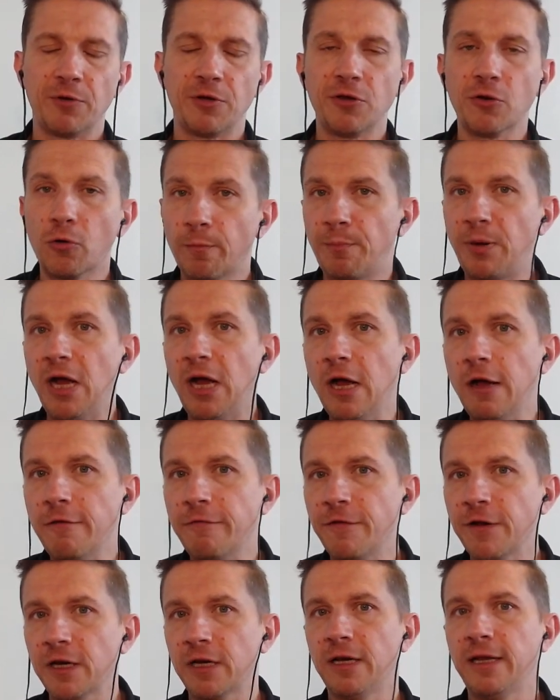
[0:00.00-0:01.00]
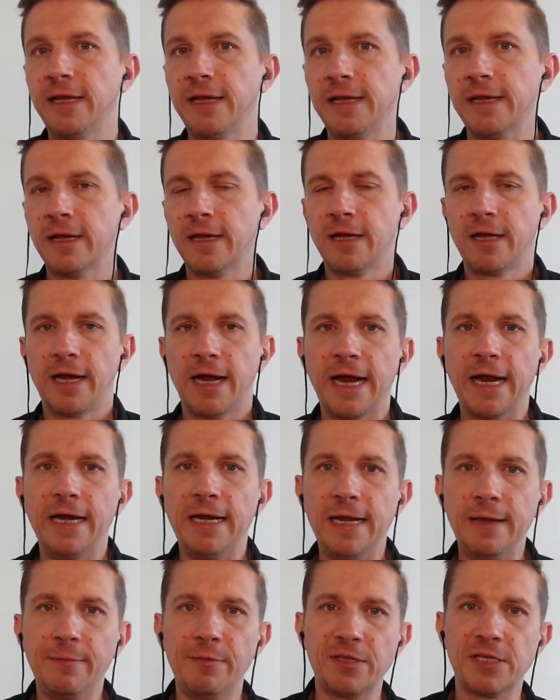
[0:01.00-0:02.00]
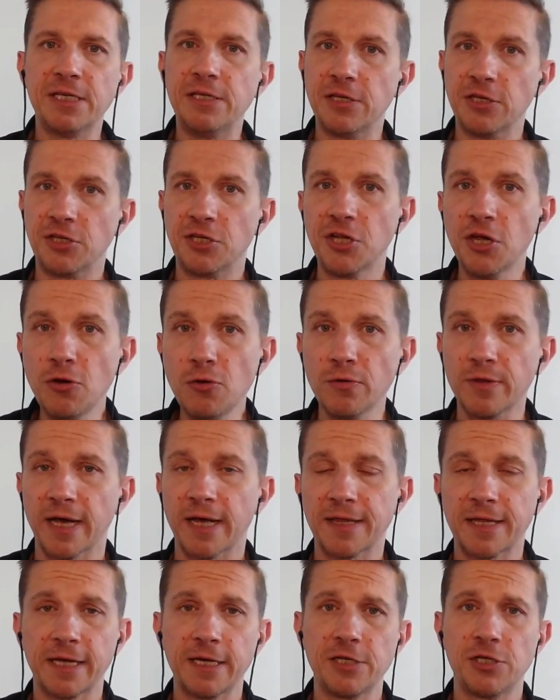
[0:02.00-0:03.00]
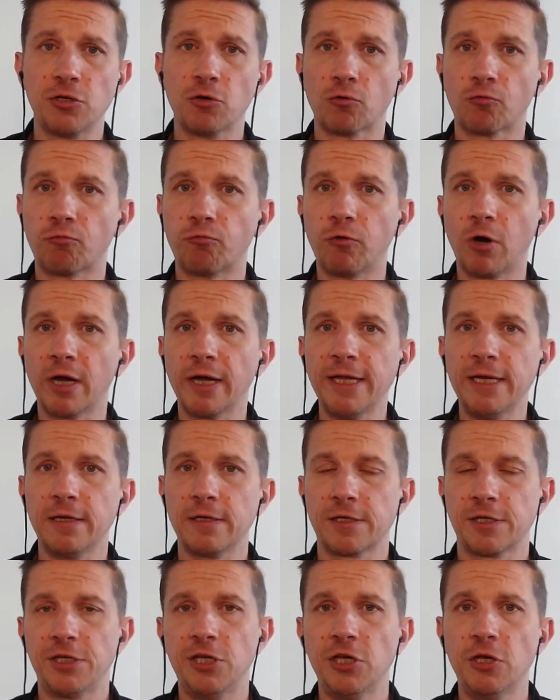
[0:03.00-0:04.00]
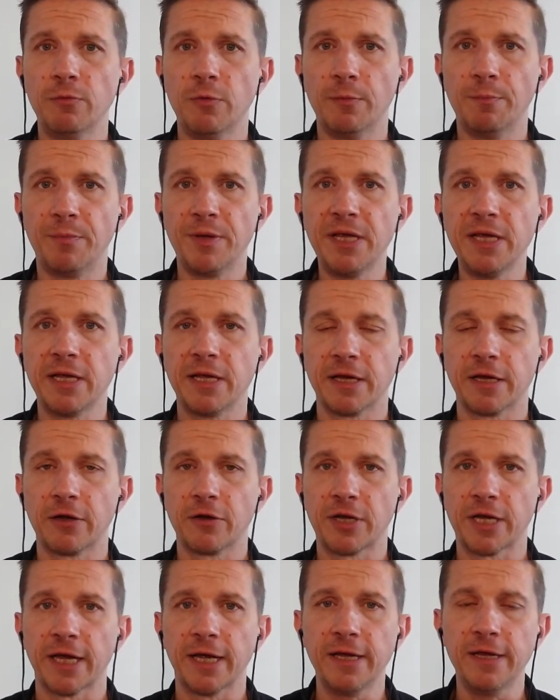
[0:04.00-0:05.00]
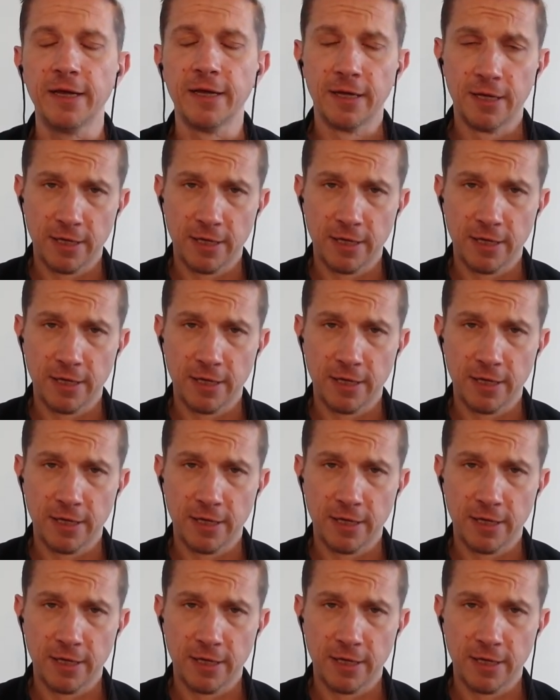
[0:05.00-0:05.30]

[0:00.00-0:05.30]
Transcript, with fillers: You're perfectly at liberty to do that. That is your right as a human being, okay?